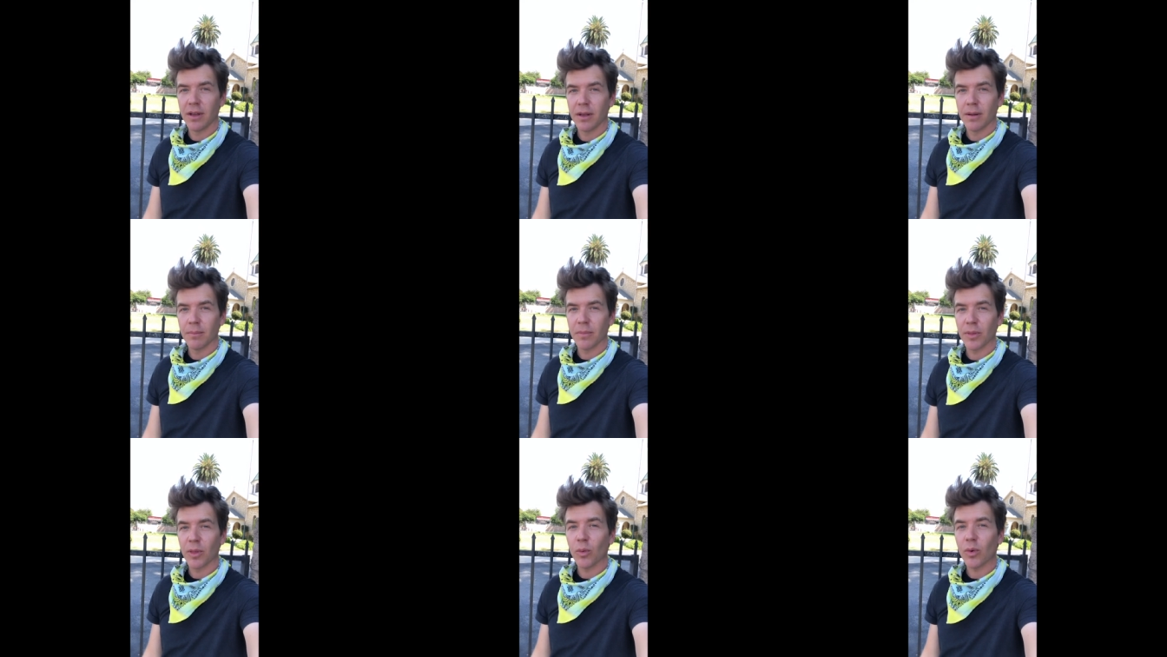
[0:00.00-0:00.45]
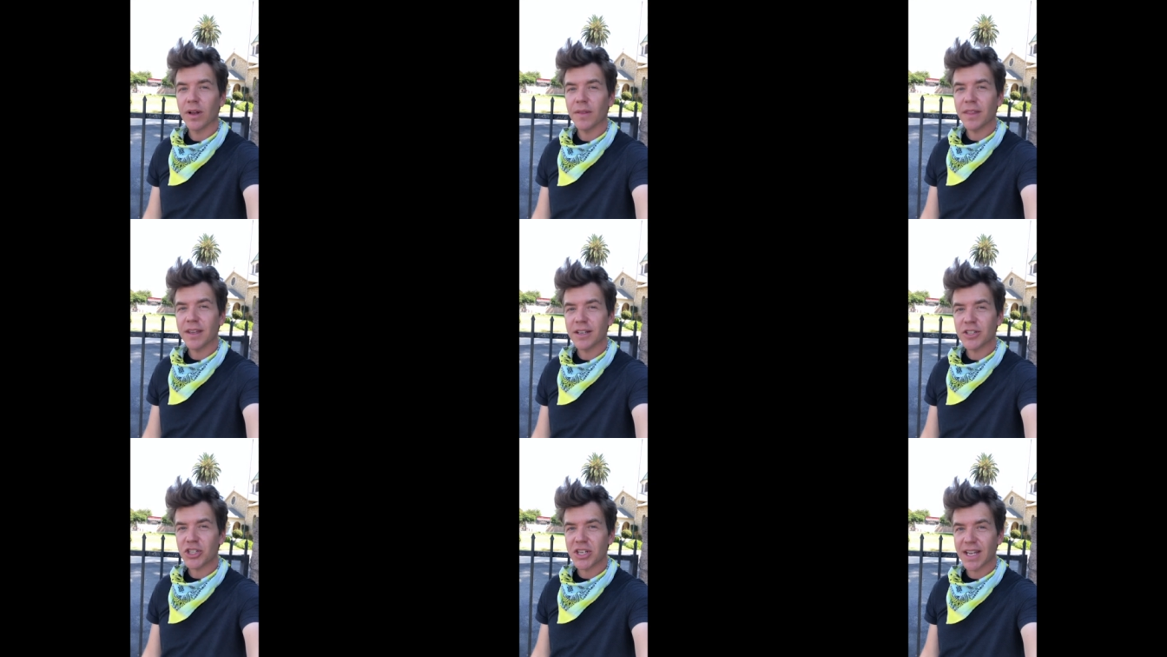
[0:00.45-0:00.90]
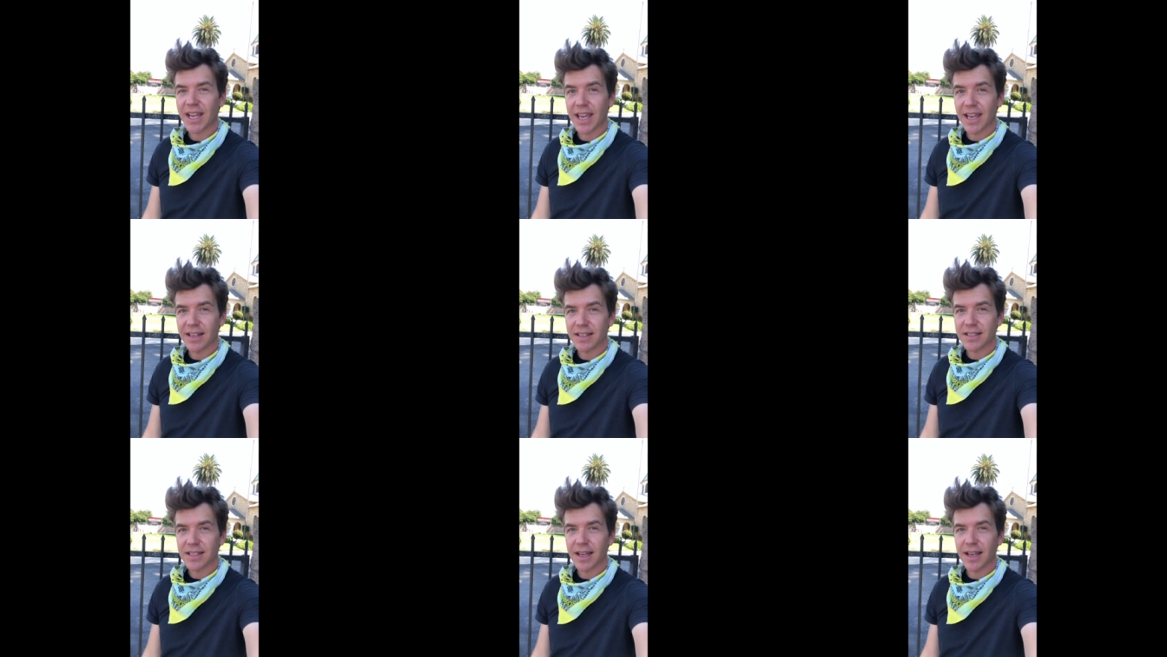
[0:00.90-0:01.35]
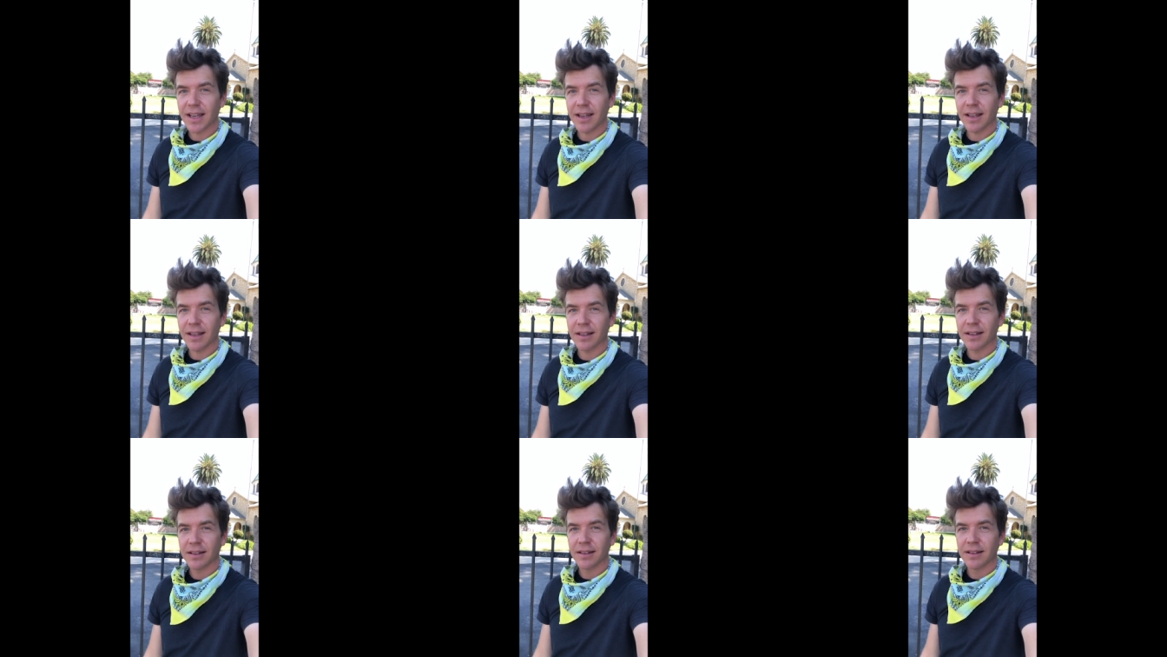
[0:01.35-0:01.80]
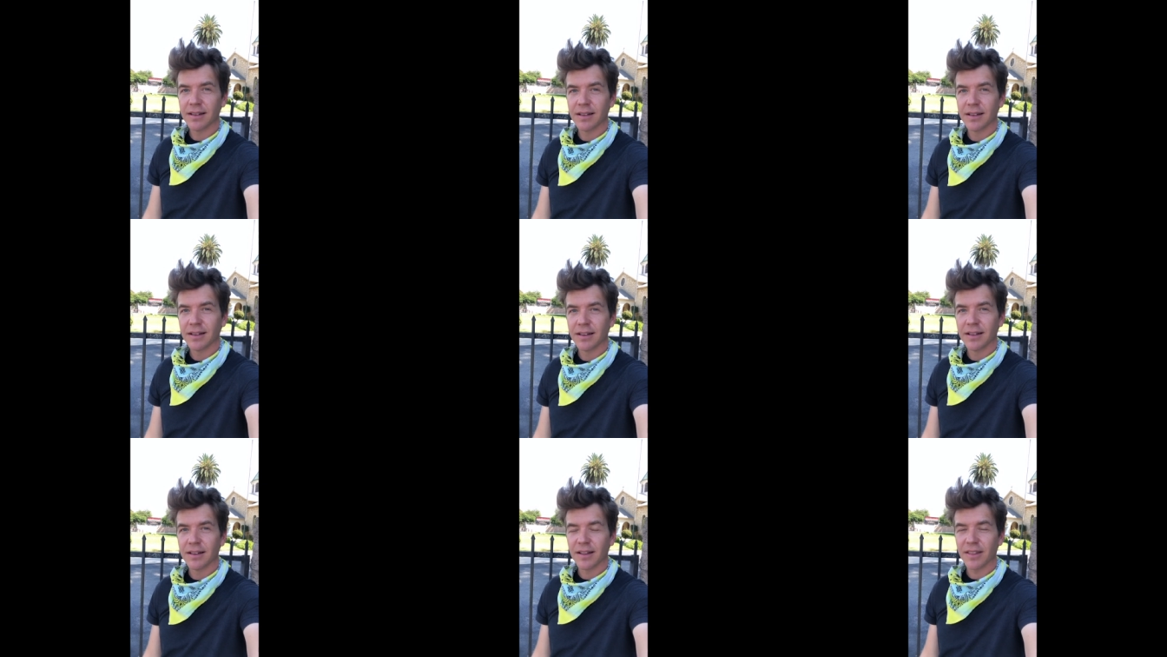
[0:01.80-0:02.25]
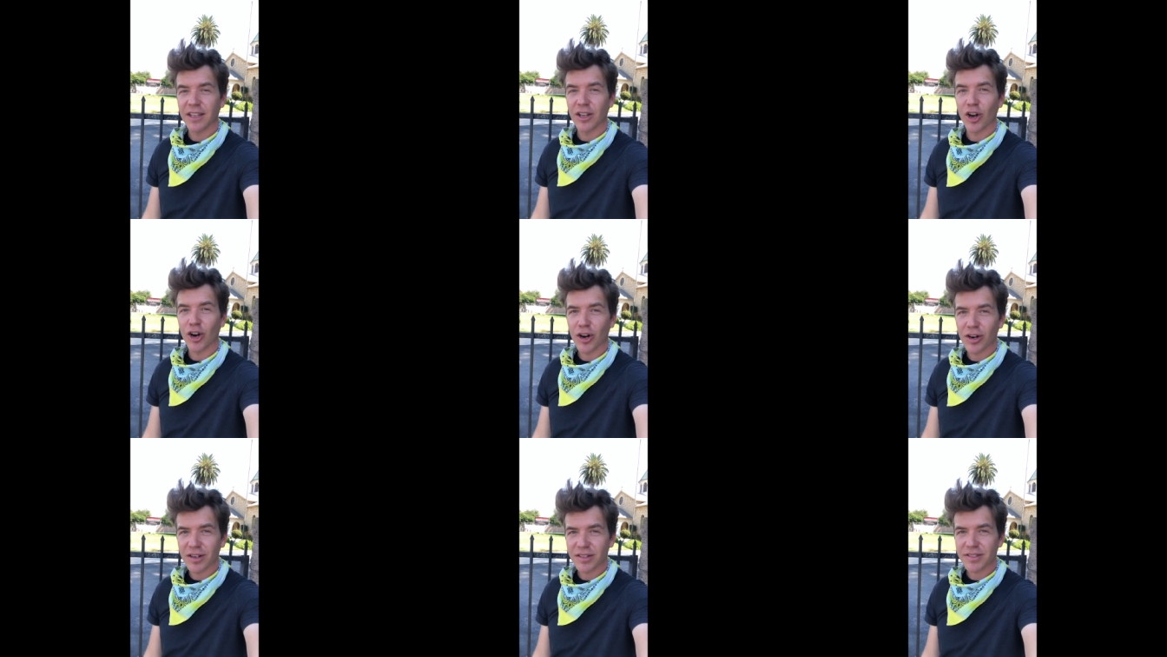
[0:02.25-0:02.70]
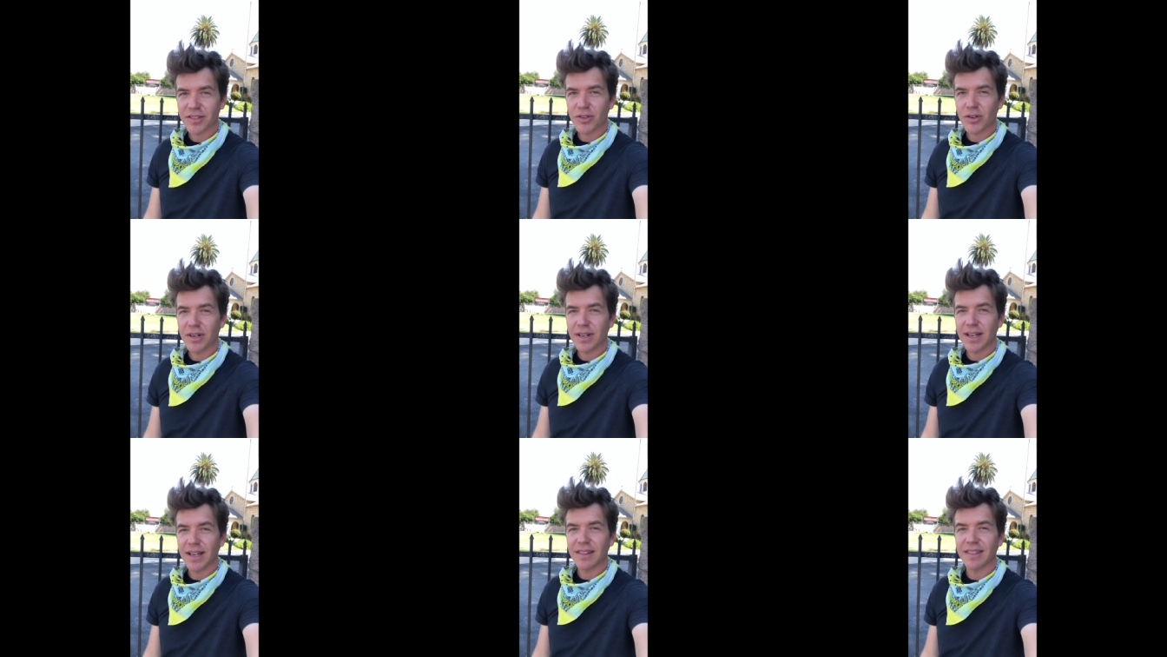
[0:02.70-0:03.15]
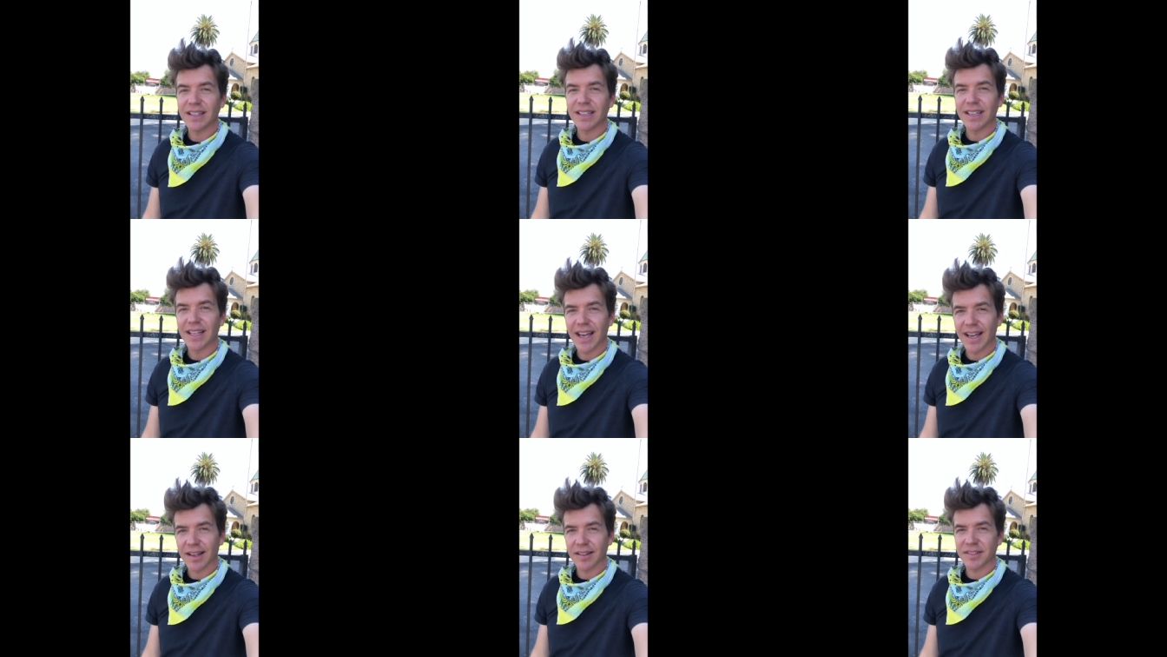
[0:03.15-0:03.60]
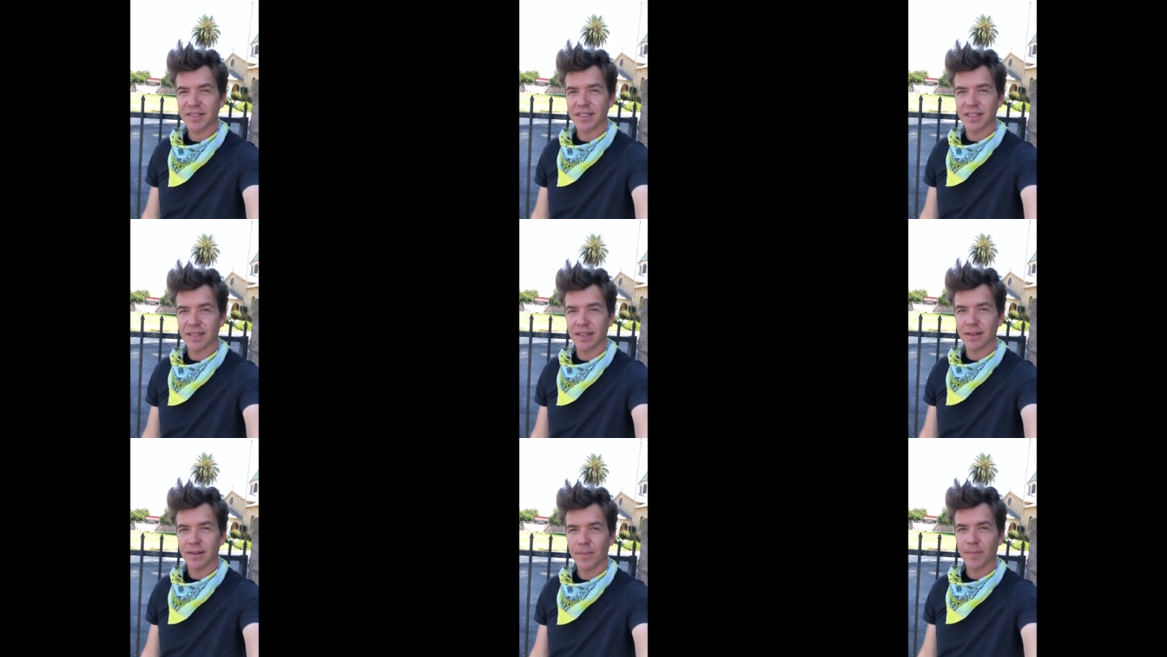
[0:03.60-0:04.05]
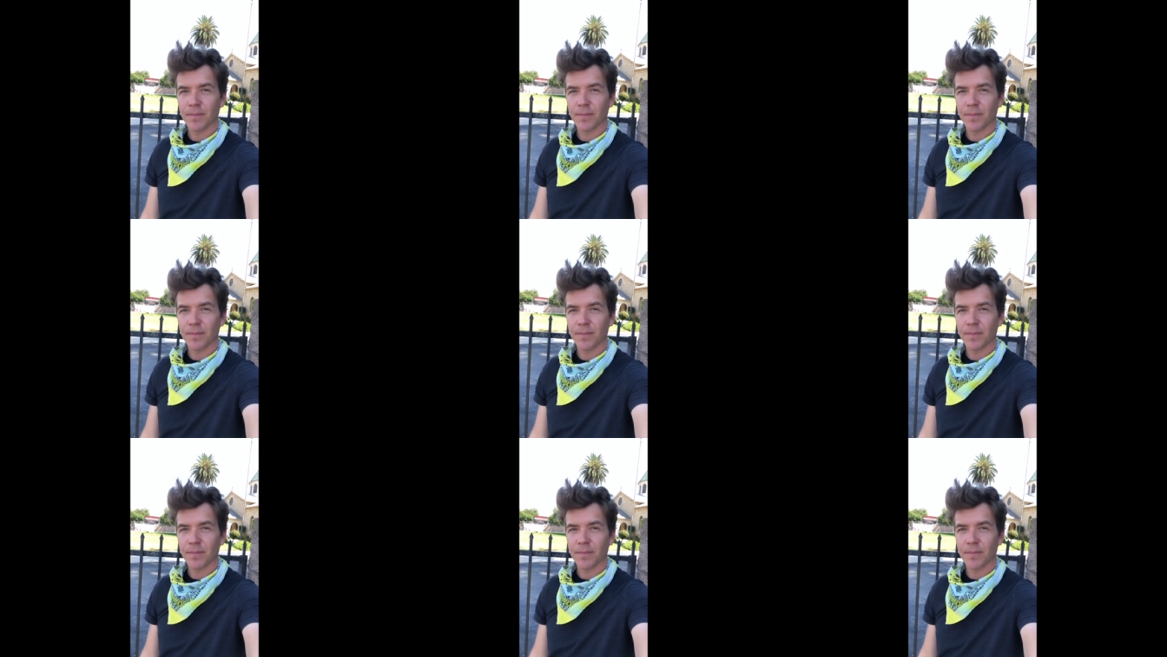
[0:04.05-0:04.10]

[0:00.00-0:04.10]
But the one thing she can't take the artistry and the legacy